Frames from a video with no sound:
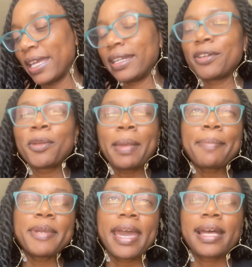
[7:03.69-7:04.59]
Now you might
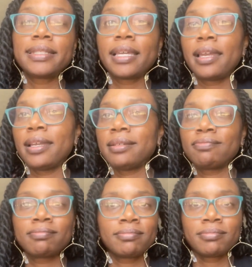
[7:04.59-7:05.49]
be asking,
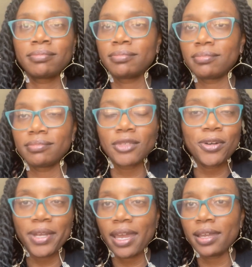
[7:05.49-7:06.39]

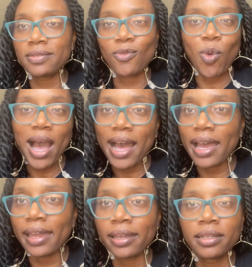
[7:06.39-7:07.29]
okay,
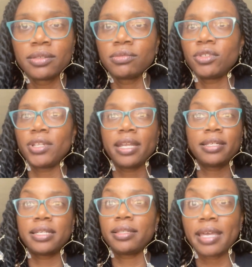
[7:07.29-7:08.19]
why do they
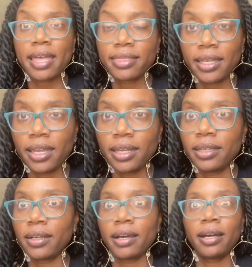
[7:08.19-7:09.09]
need that
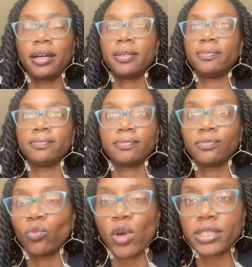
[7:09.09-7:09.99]
thing?
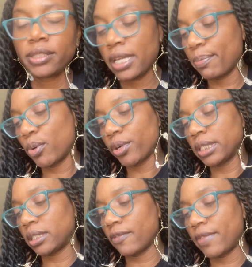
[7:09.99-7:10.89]
What's the
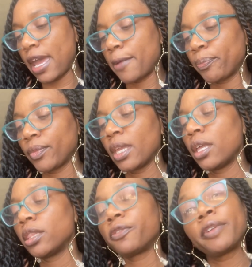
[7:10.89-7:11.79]
importance of that?
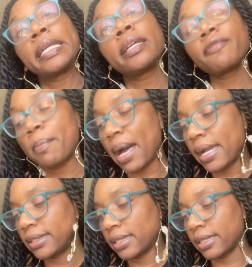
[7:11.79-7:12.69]
The reading
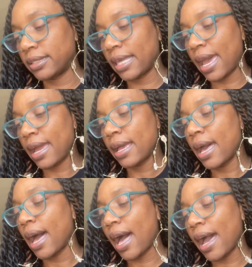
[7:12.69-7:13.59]
reminds us that
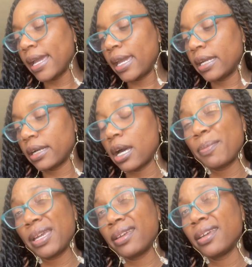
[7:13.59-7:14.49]
high income
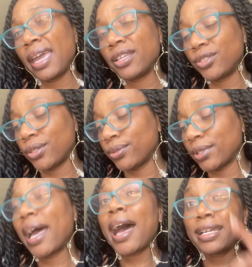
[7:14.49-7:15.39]
and
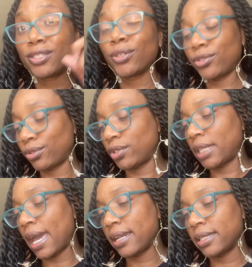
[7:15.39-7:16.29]
high social
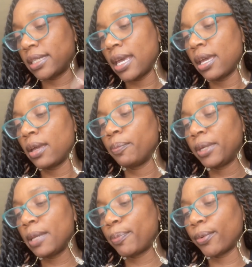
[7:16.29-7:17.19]
status
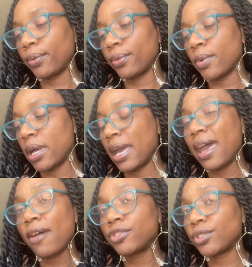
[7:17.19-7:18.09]
people
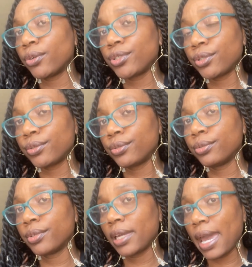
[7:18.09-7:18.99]
have high social
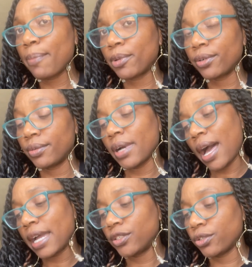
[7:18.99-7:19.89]

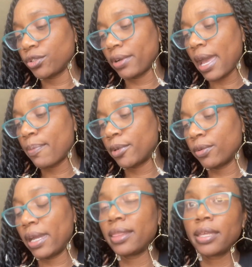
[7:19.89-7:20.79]
capital,
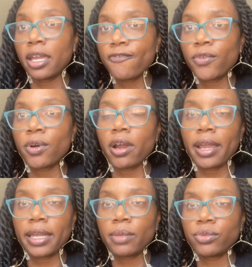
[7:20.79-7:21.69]
and therefore are
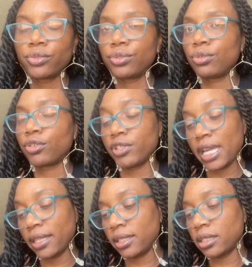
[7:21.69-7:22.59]
able to
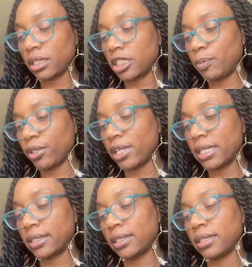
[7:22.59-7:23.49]
create these
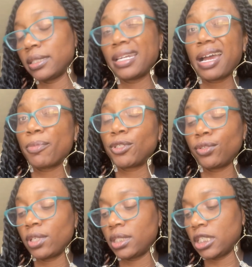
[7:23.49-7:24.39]
experiences and
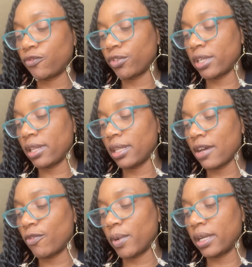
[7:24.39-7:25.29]
opportunities for their
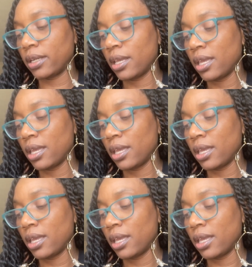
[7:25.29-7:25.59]
loved one.